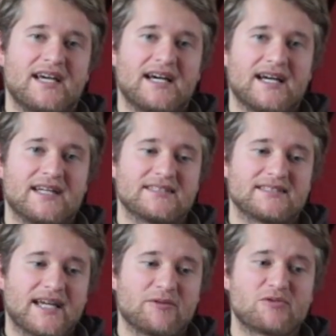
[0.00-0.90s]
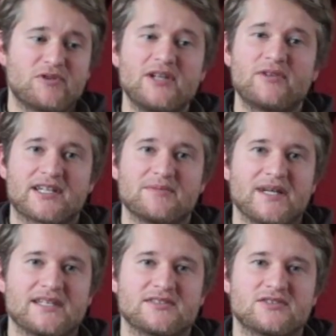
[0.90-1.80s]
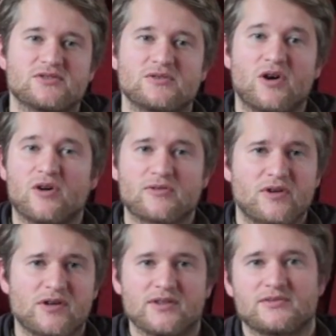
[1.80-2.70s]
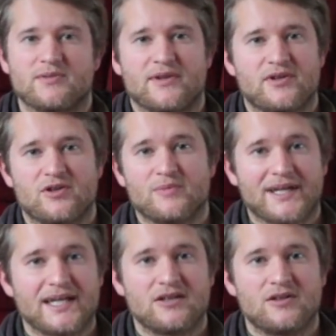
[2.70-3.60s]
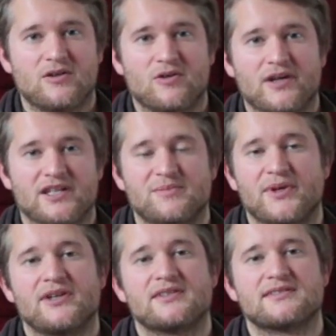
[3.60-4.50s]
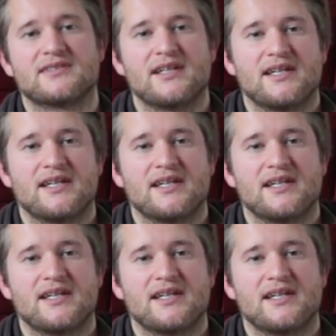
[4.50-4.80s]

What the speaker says: And I would really recommend to all growers, whether you're a beginner or experienced,